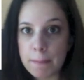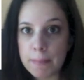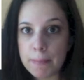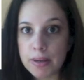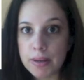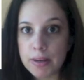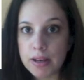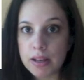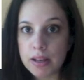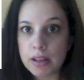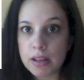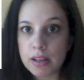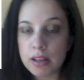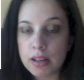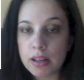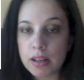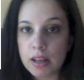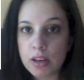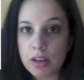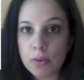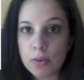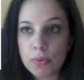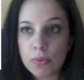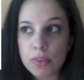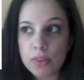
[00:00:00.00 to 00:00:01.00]
but
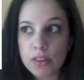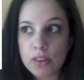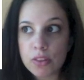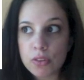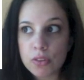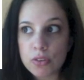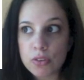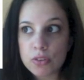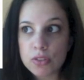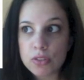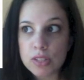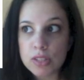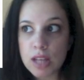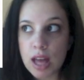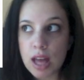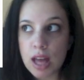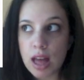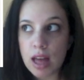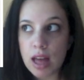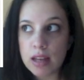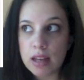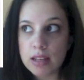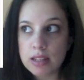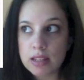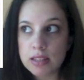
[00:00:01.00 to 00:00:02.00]
I don't think there's
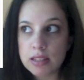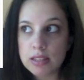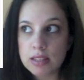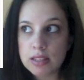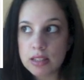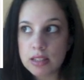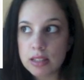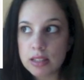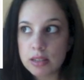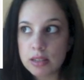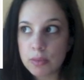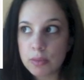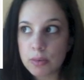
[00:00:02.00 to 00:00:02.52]
any scene